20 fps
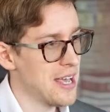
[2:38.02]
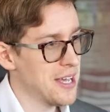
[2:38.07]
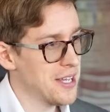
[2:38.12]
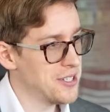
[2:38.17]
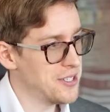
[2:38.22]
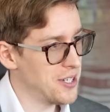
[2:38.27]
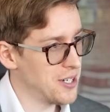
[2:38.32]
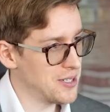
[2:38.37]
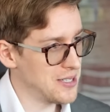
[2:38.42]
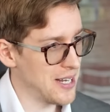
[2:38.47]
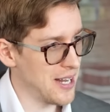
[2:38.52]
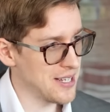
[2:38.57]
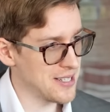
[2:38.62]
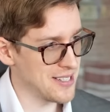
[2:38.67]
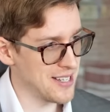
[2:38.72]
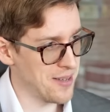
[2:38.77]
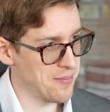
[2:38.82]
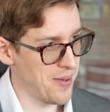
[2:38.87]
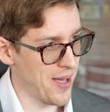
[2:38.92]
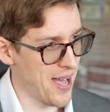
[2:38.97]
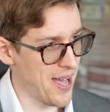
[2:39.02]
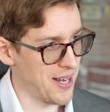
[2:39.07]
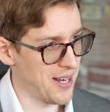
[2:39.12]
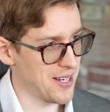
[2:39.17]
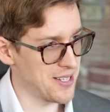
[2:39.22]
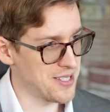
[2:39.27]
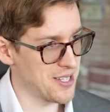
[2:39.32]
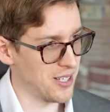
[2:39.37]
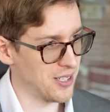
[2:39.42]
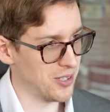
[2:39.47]
"Dear Tesla
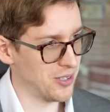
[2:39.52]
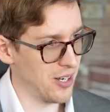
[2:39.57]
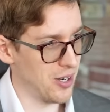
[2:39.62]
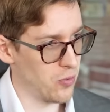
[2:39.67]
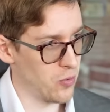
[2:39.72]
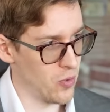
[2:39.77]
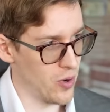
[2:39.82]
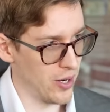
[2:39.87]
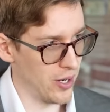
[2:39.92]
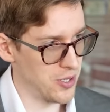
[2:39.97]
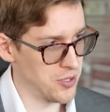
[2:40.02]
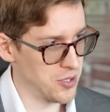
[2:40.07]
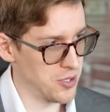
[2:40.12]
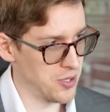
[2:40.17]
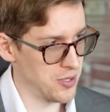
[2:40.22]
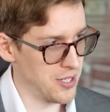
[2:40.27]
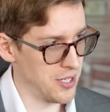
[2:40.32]
panic seller, I wanted to